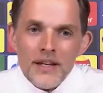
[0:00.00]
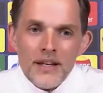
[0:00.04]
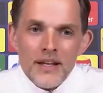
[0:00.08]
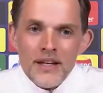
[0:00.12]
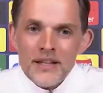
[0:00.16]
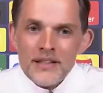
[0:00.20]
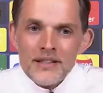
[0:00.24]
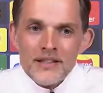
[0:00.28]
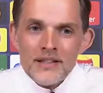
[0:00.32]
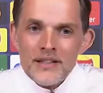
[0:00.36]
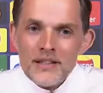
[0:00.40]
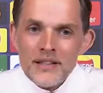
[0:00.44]

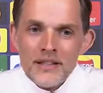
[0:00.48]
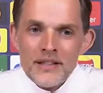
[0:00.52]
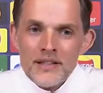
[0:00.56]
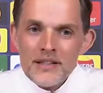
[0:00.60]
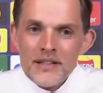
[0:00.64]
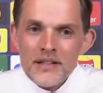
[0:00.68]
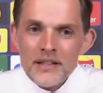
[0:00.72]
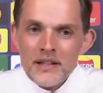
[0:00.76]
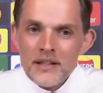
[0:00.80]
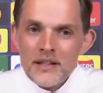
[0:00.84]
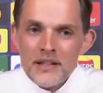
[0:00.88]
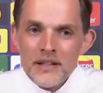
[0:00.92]

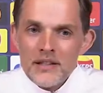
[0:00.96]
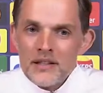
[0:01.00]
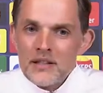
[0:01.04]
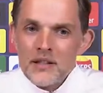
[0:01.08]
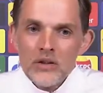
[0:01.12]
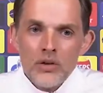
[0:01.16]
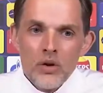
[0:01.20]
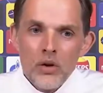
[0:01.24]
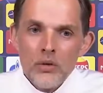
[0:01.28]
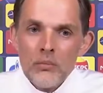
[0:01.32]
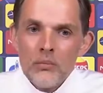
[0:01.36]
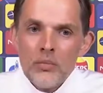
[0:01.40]
it's
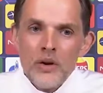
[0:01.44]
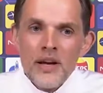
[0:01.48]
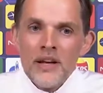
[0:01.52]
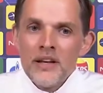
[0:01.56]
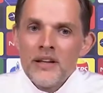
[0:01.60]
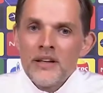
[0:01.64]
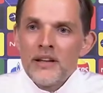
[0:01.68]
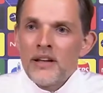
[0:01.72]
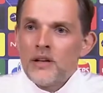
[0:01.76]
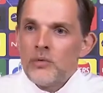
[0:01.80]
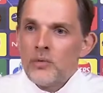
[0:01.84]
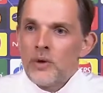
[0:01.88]
a
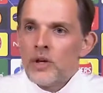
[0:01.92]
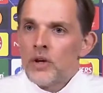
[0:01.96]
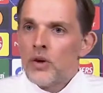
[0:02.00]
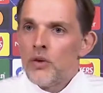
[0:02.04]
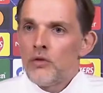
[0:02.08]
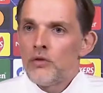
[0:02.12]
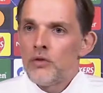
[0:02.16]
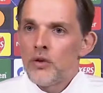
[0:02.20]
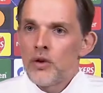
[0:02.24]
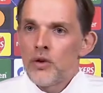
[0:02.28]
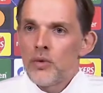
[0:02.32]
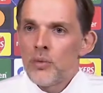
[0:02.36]
non-brainer that we
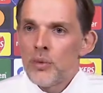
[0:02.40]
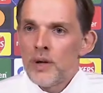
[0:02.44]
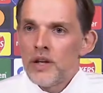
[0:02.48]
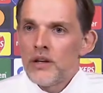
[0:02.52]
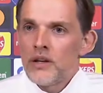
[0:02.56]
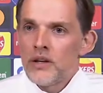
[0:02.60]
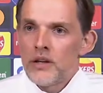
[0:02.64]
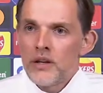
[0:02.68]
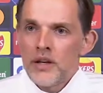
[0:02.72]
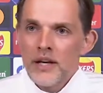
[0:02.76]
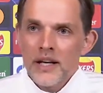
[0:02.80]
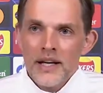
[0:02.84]
go for a
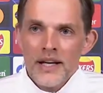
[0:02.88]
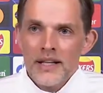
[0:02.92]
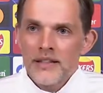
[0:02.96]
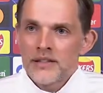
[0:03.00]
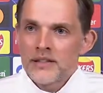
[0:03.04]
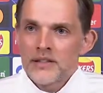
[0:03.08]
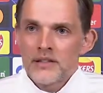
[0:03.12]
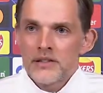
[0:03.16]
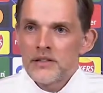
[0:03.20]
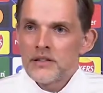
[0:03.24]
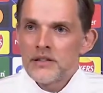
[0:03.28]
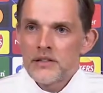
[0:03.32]
win
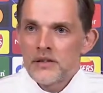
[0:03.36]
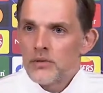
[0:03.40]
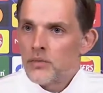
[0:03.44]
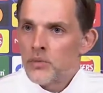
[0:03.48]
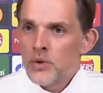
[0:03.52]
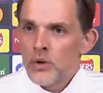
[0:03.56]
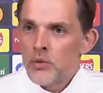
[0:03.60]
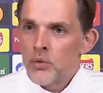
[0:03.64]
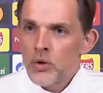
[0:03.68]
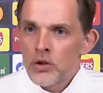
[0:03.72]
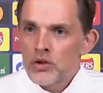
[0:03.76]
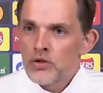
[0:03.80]
against.
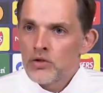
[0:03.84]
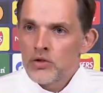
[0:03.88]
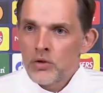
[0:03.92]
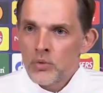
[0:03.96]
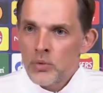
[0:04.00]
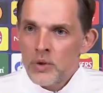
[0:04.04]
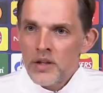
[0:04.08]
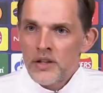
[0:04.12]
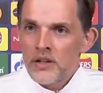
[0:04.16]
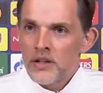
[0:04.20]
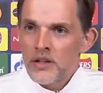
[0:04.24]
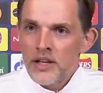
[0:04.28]
We want to
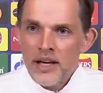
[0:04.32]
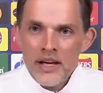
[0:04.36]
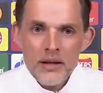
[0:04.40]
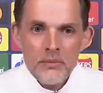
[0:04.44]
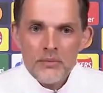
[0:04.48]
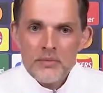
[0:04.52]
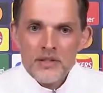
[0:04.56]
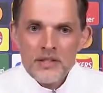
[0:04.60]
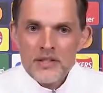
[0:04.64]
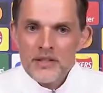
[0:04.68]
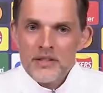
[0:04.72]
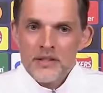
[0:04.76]
win
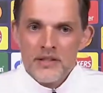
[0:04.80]
games.